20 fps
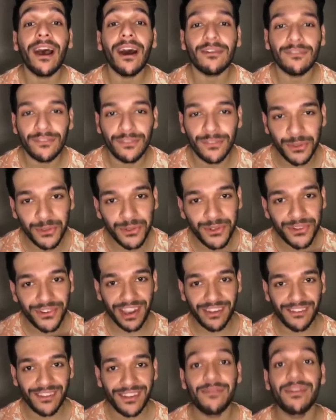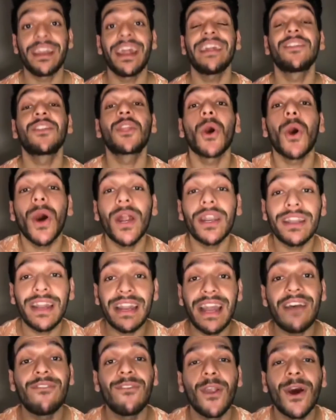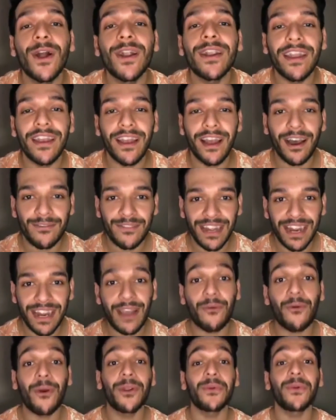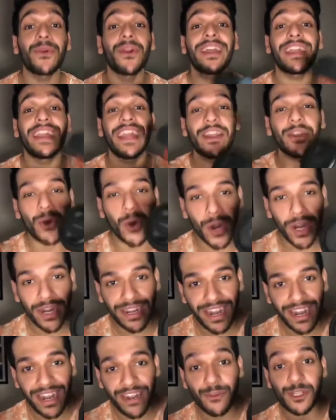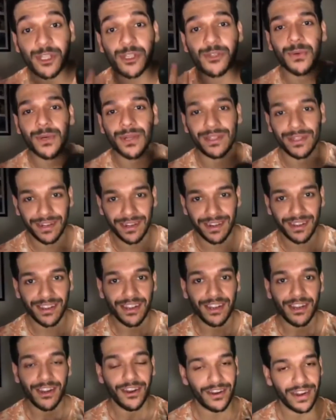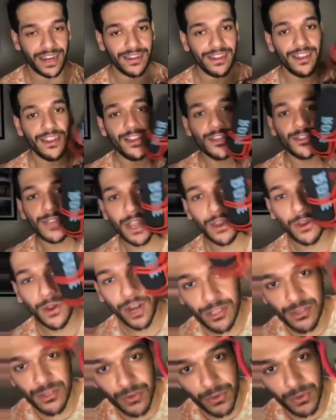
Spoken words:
enough to travel. When I thought that I've learned enough that I want to create content which is worth it. Right, so I got